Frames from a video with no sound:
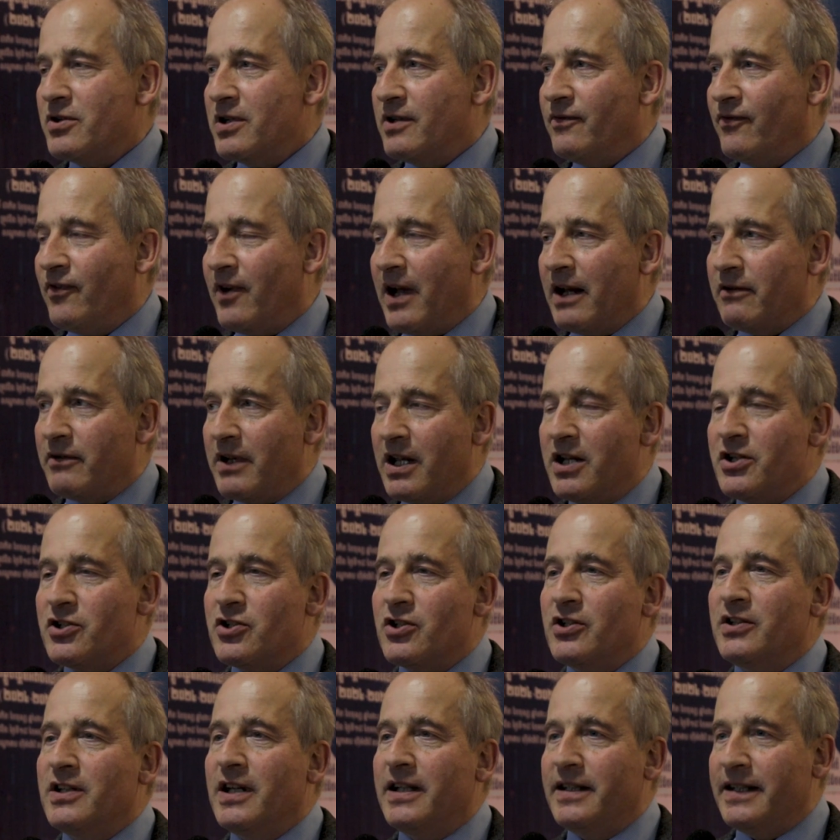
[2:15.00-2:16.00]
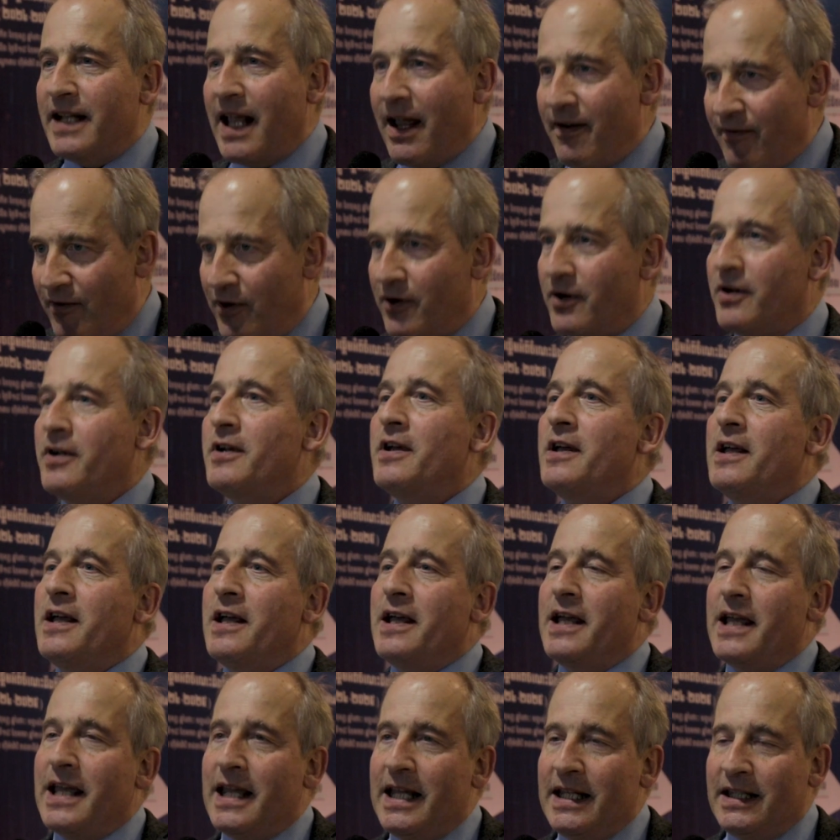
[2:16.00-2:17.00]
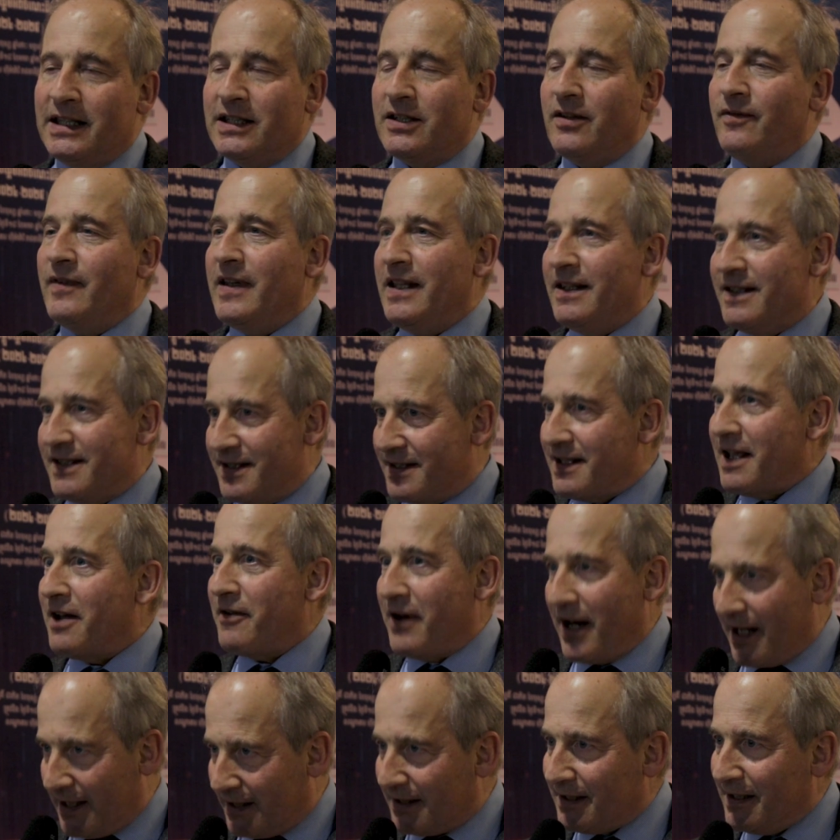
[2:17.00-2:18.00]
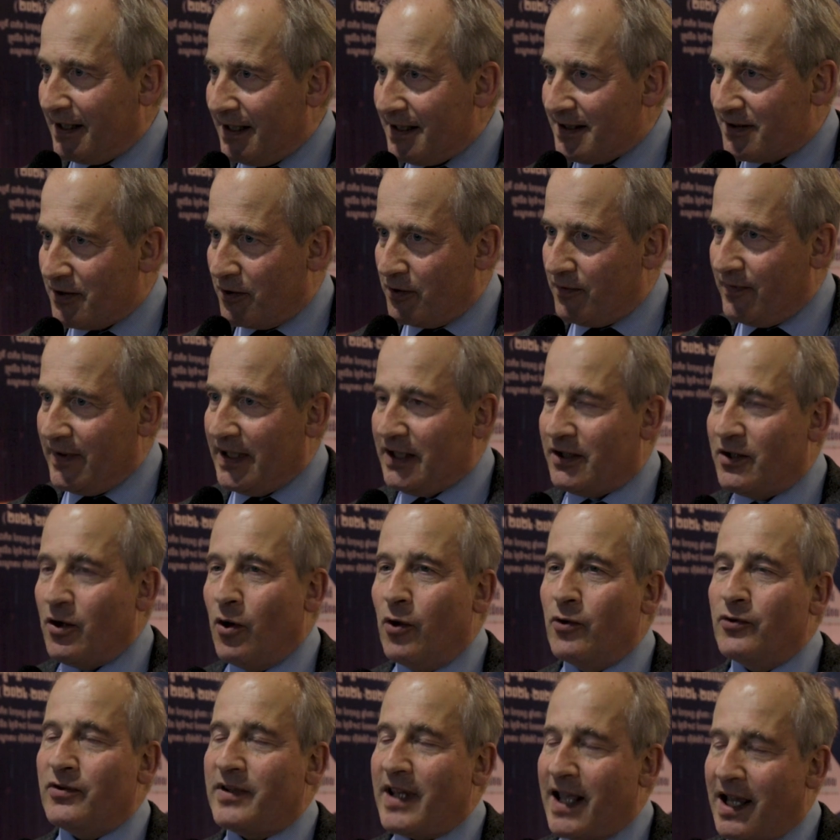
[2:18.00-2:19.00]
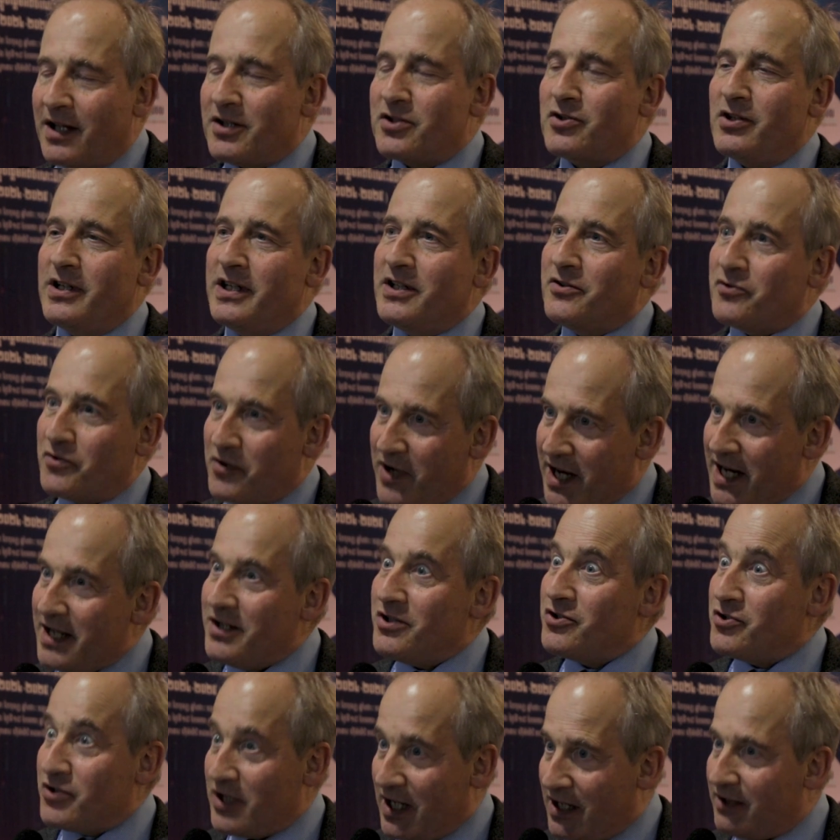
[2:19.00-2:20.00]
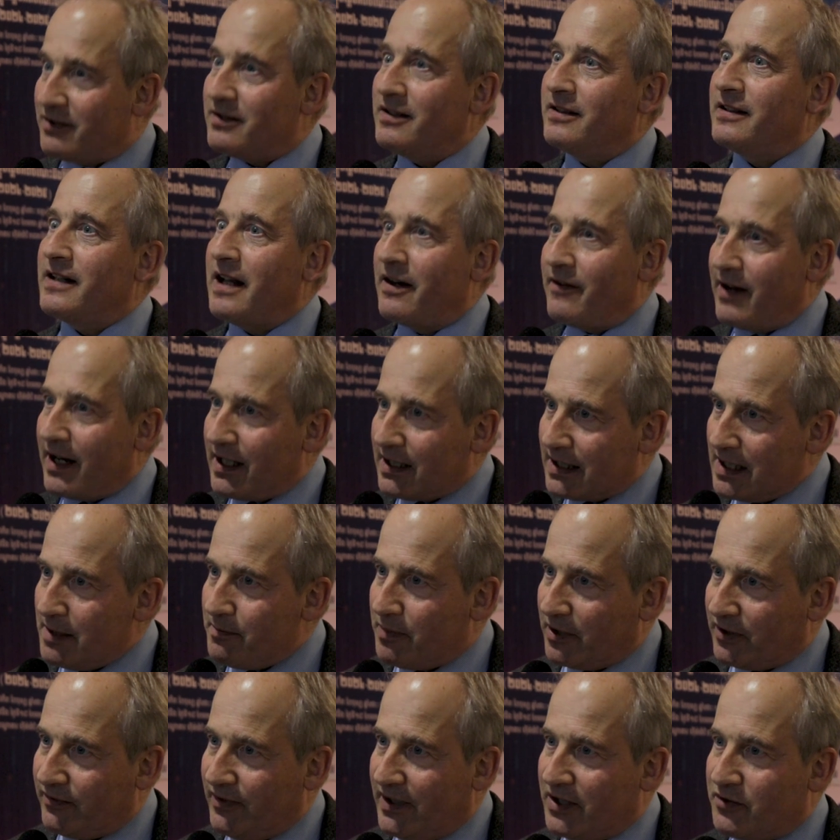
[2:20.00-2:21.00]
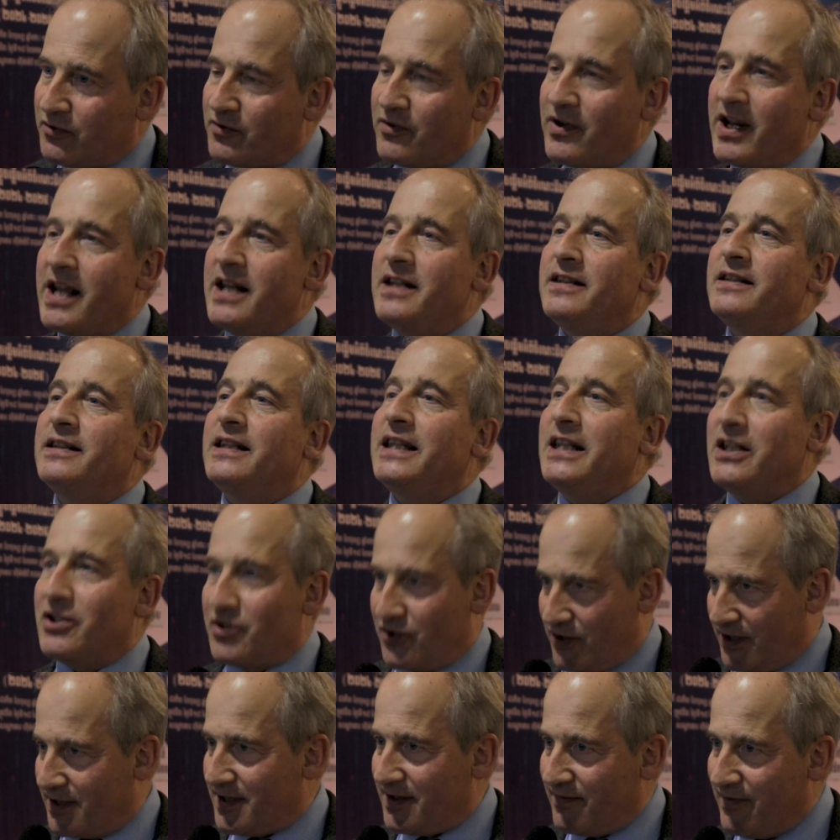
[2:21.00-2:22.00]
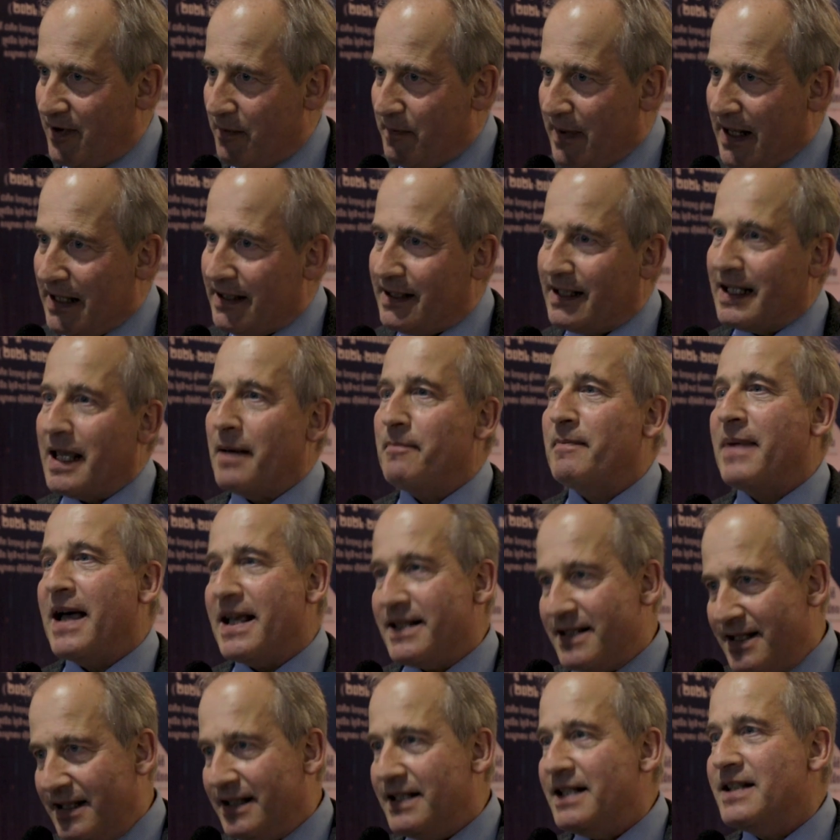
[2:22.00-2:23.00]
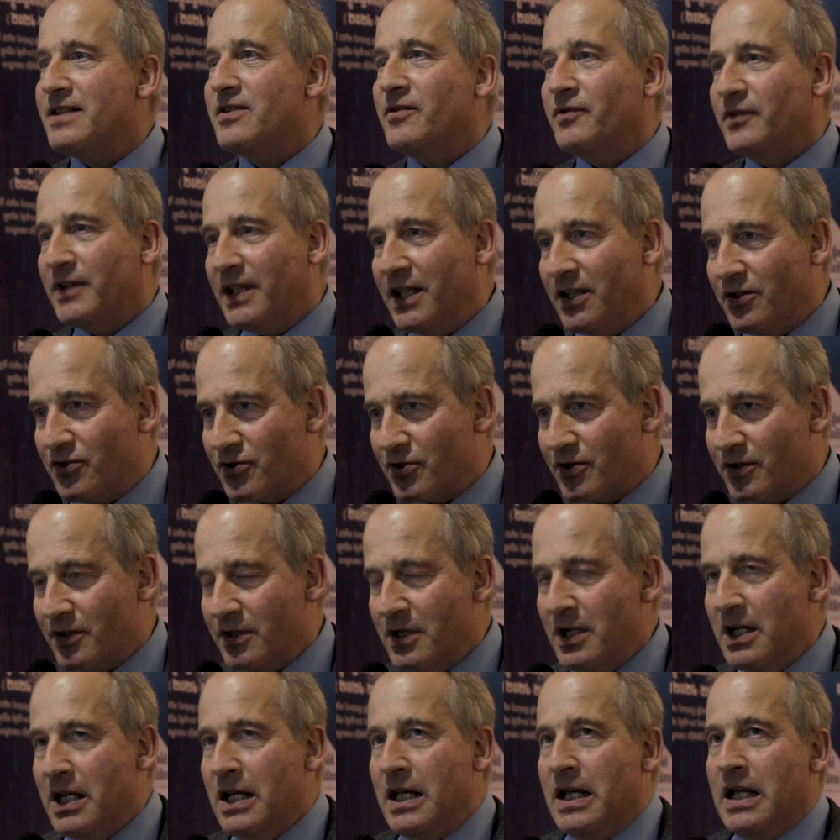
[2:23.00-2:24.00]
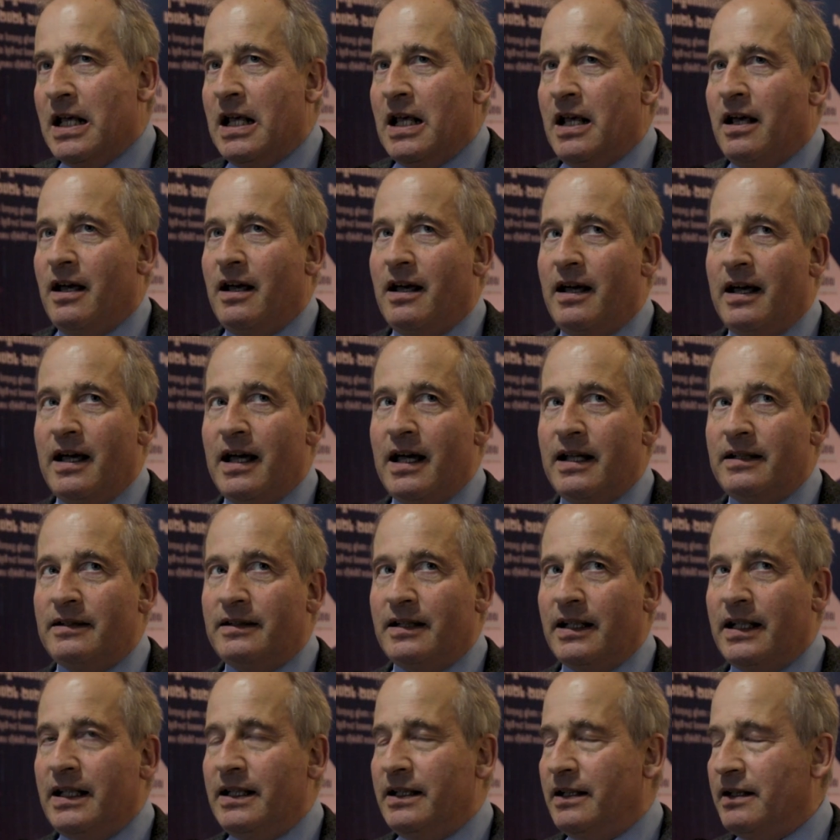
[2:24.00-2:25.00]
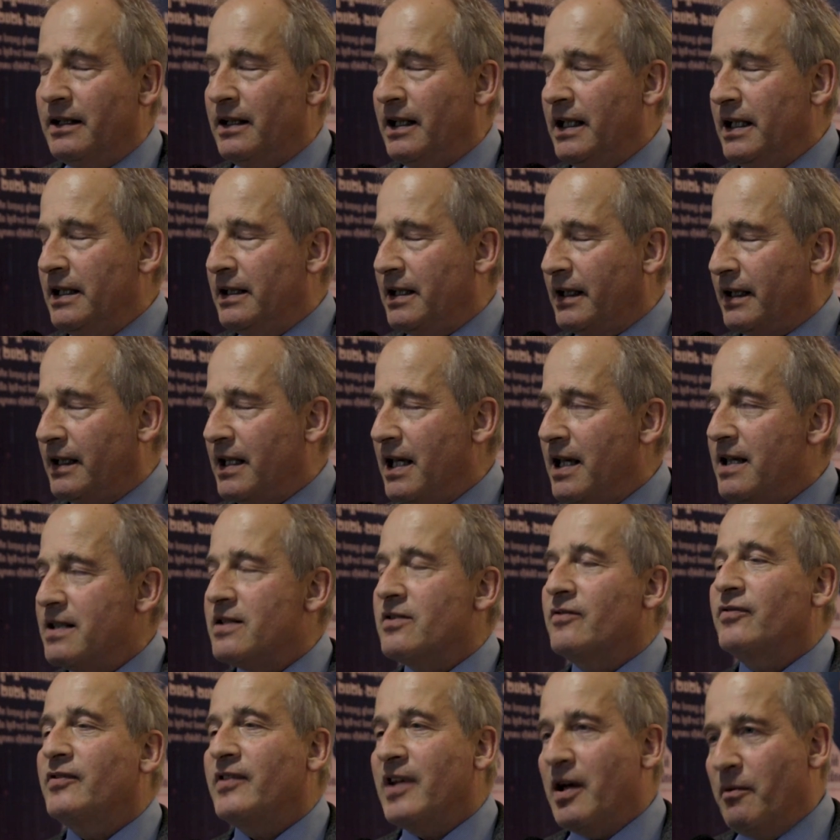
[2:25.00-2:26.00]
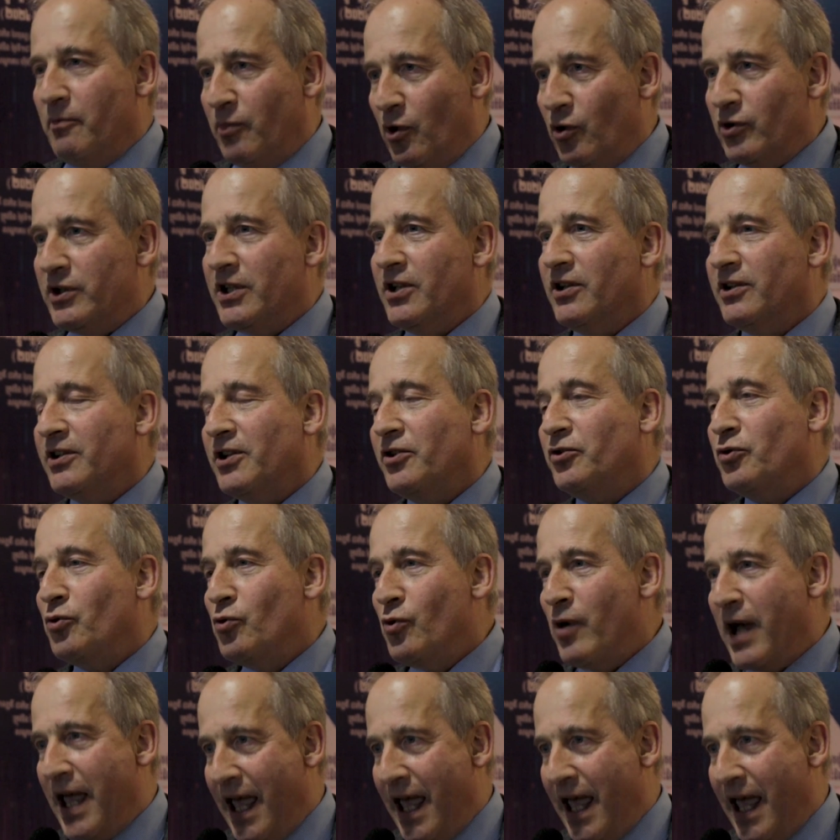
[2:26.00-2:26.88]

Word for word: Foundation never intervenes directly. So we don't actually train children directly, but we train teachers. We build capacities of teacher. And in, in the case of Cambodia, there are two